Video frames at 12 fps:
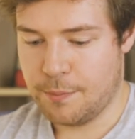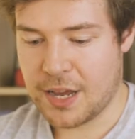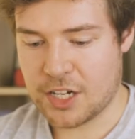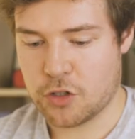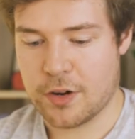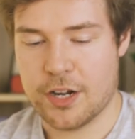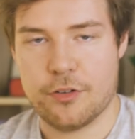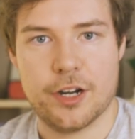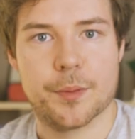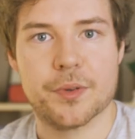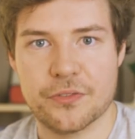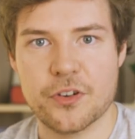batch
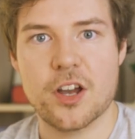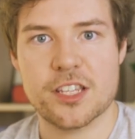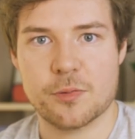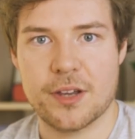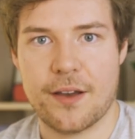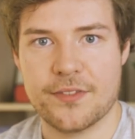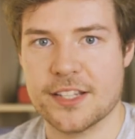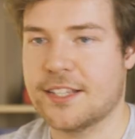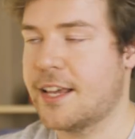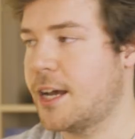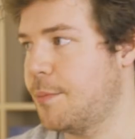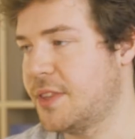rendering, but first we have to
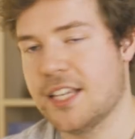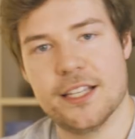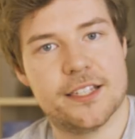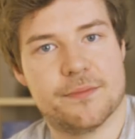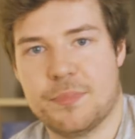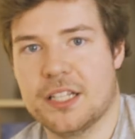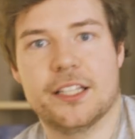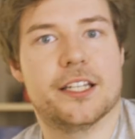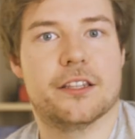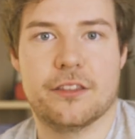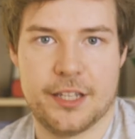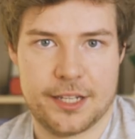set up these
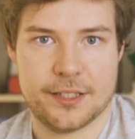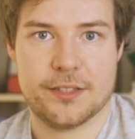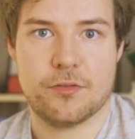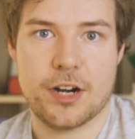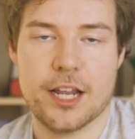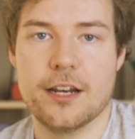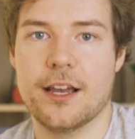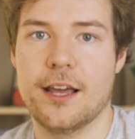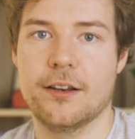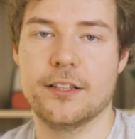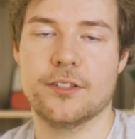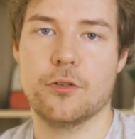billion things, right?
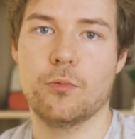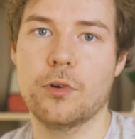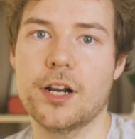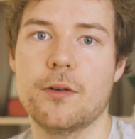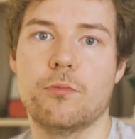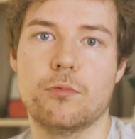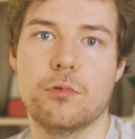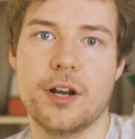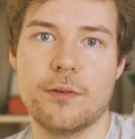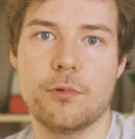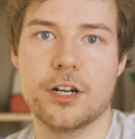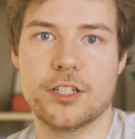And so what I what
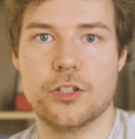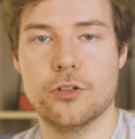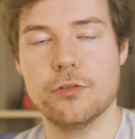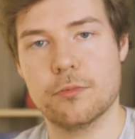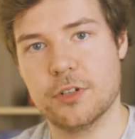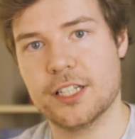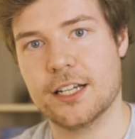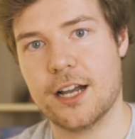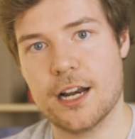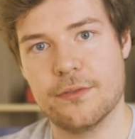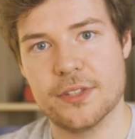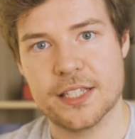I wanted to do and what that
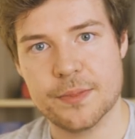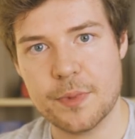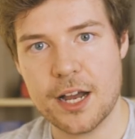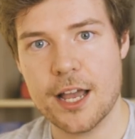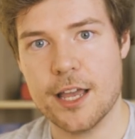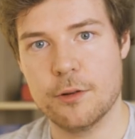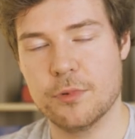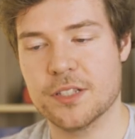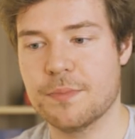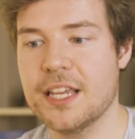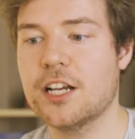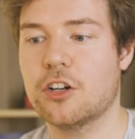kind of inspired
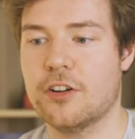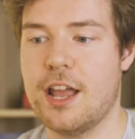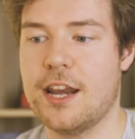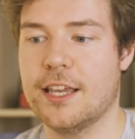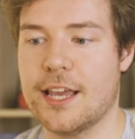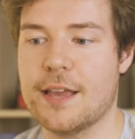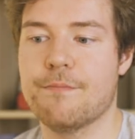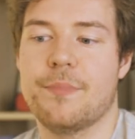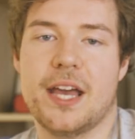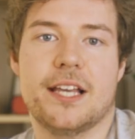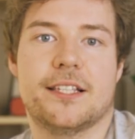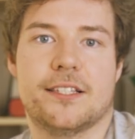was me creating a
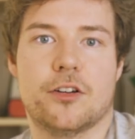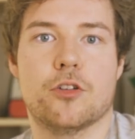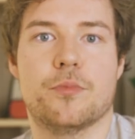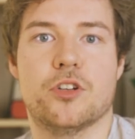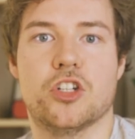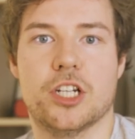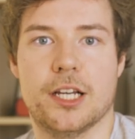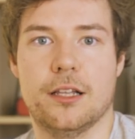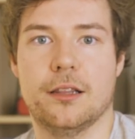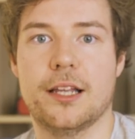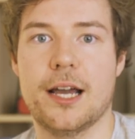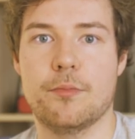base
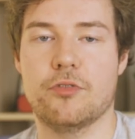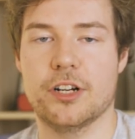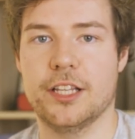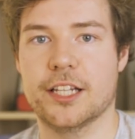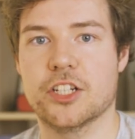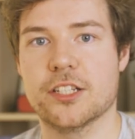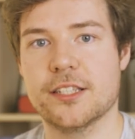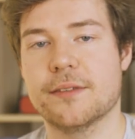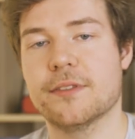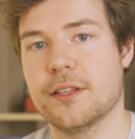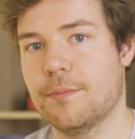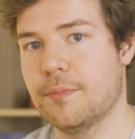OpenGL library, like just
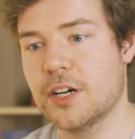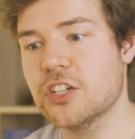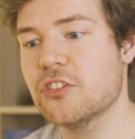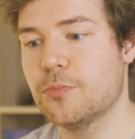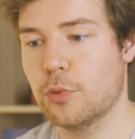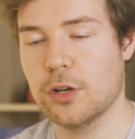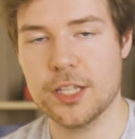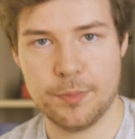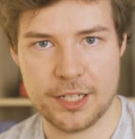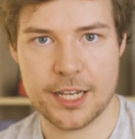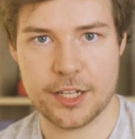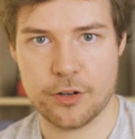a bunch of
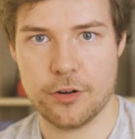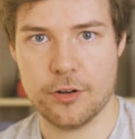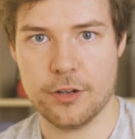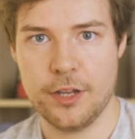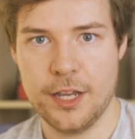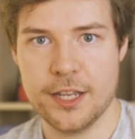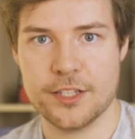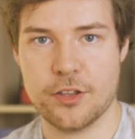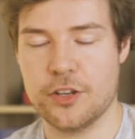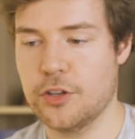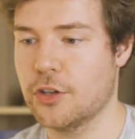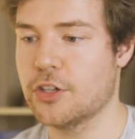boilerplate code so
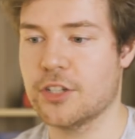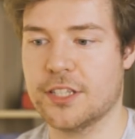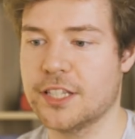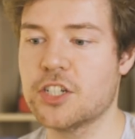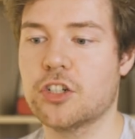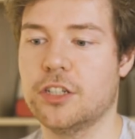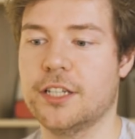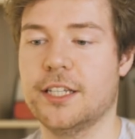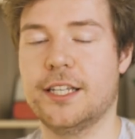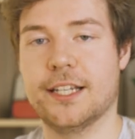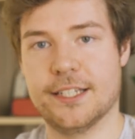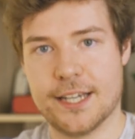that you can just literally
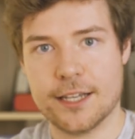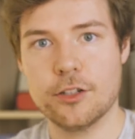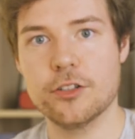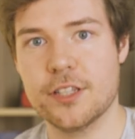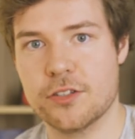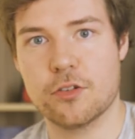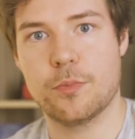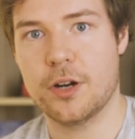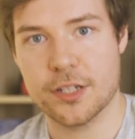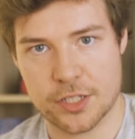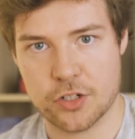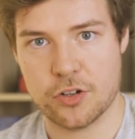like download this
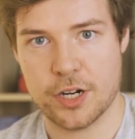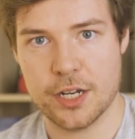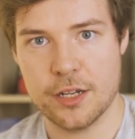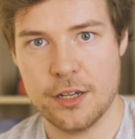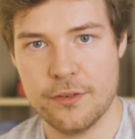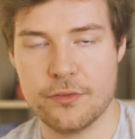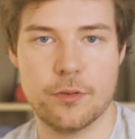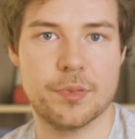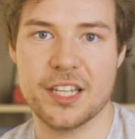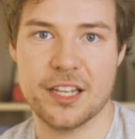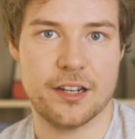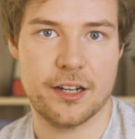repository
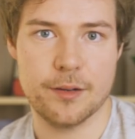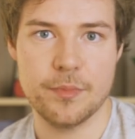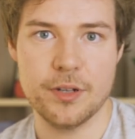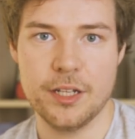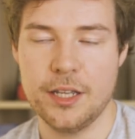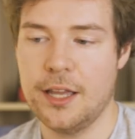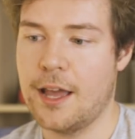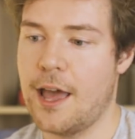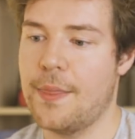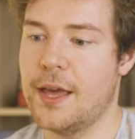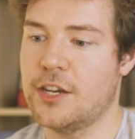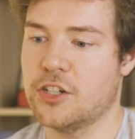from GitHub
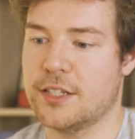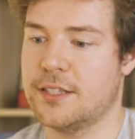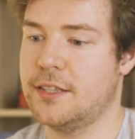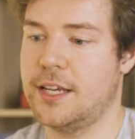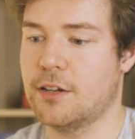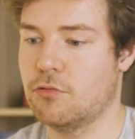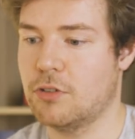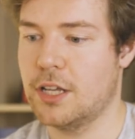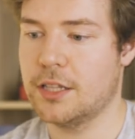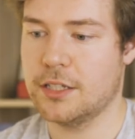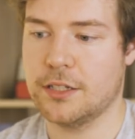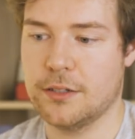and then just like
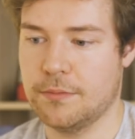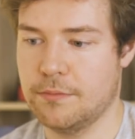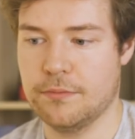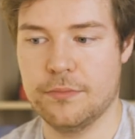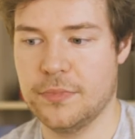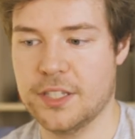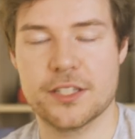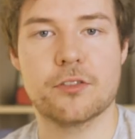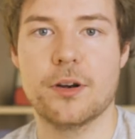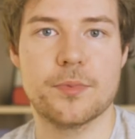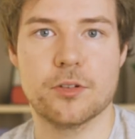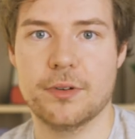run the the
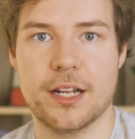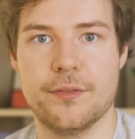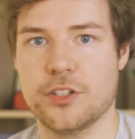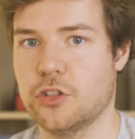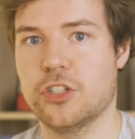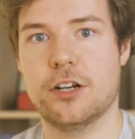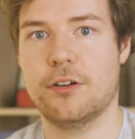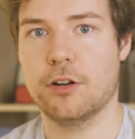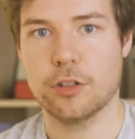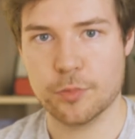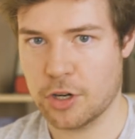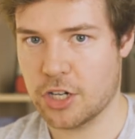script or whatever to generate
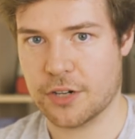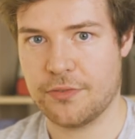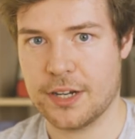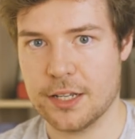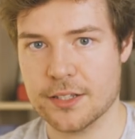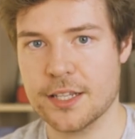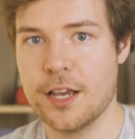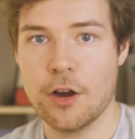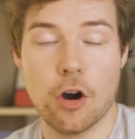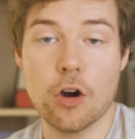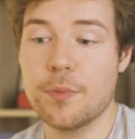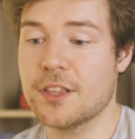all the project files,
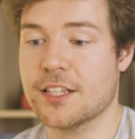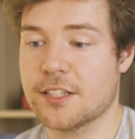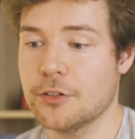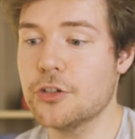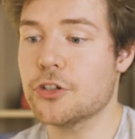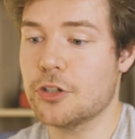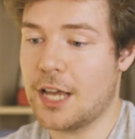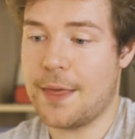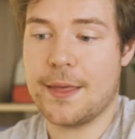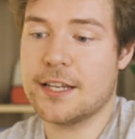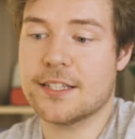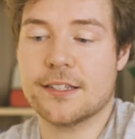open the solution
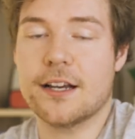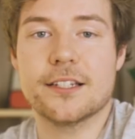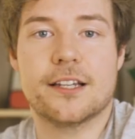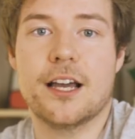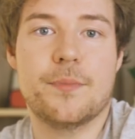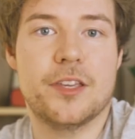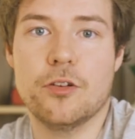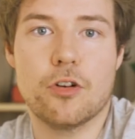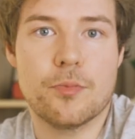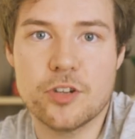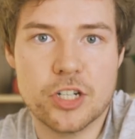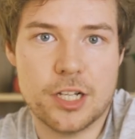and then start typing
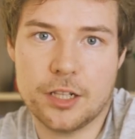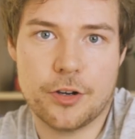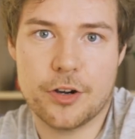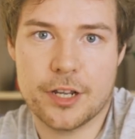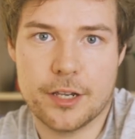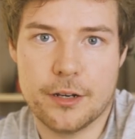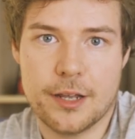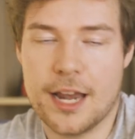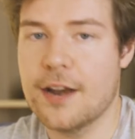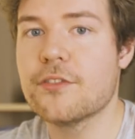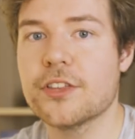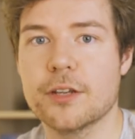your OpenGL code in.
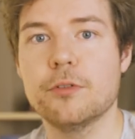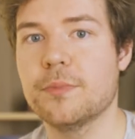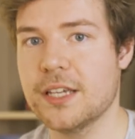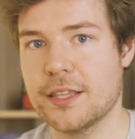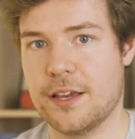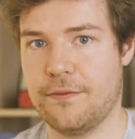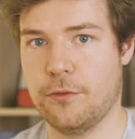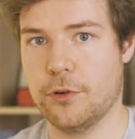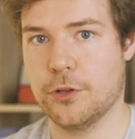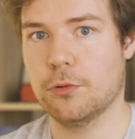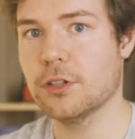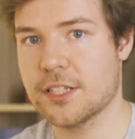And everything will be there for
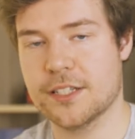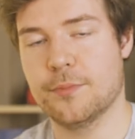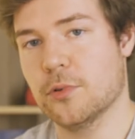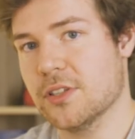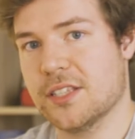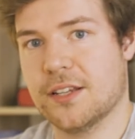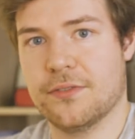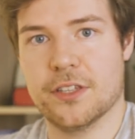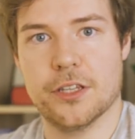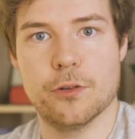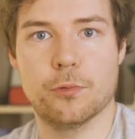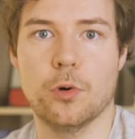you, all the support stuff
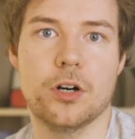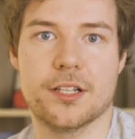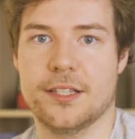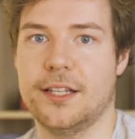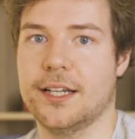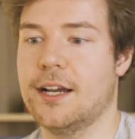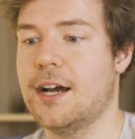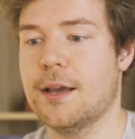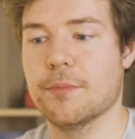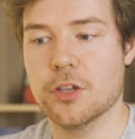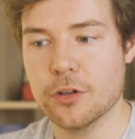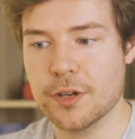that you want, like
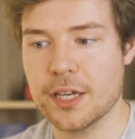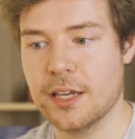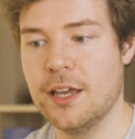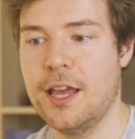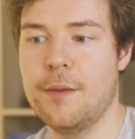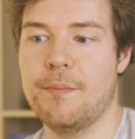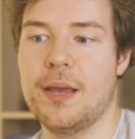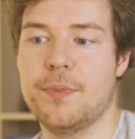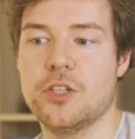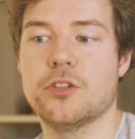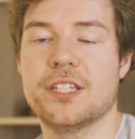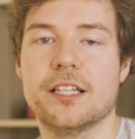ImGui,
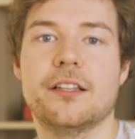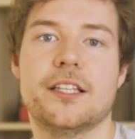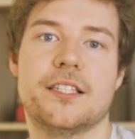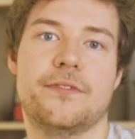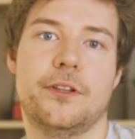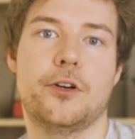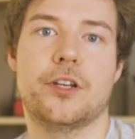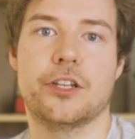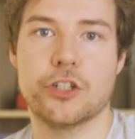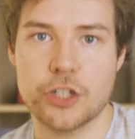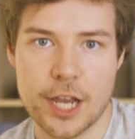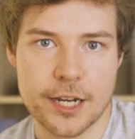maybe utilities for loading
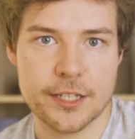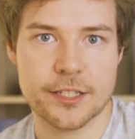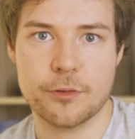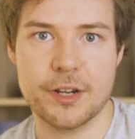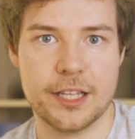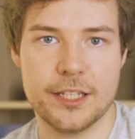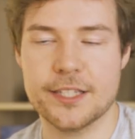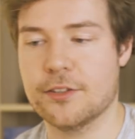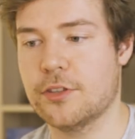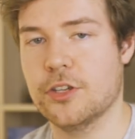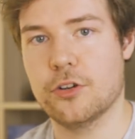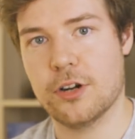shaders quickly so
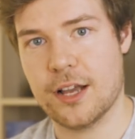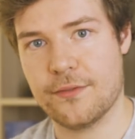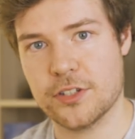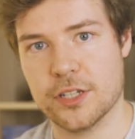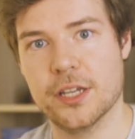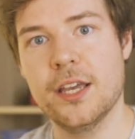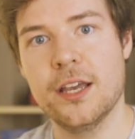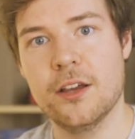that you don't have to